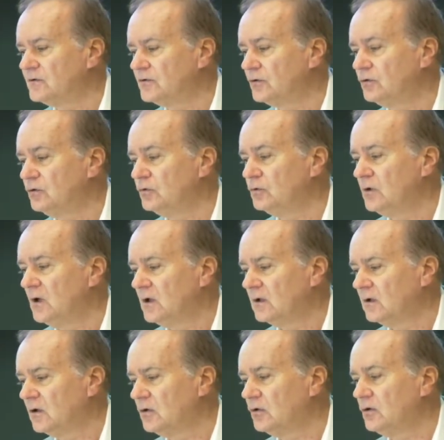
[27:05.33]
Two
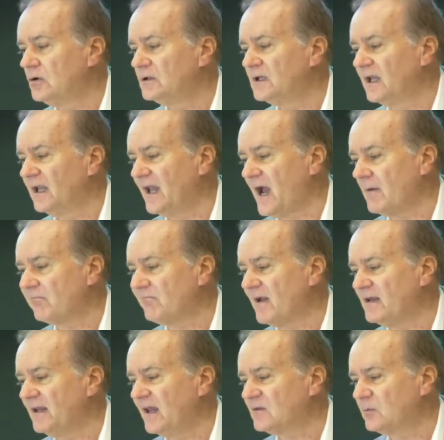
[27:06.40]
good,
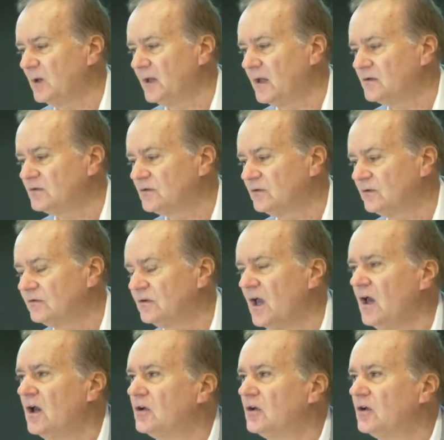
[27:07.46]
elaborated explanations.